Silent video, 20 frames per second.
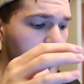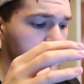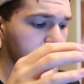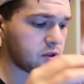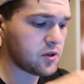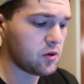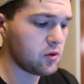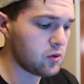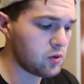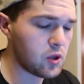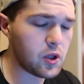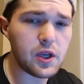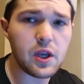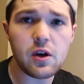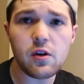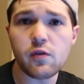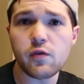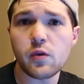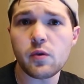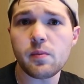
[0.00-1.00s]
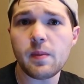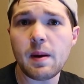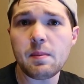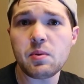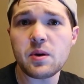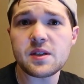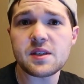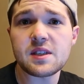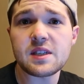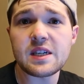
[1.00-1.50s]
also looking over my
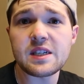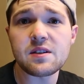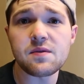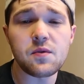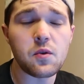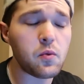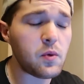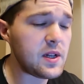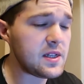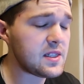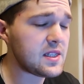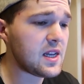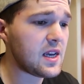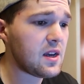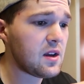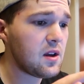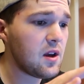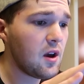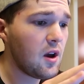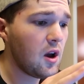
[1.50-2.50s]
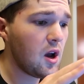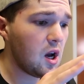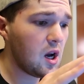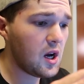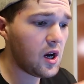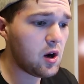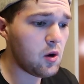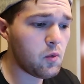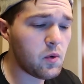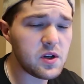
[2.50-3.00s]
presentation for Wednesday
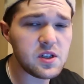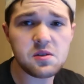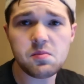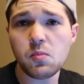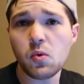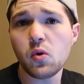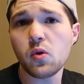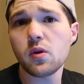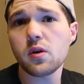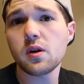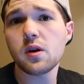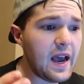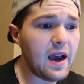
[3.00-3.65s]
uh, once more.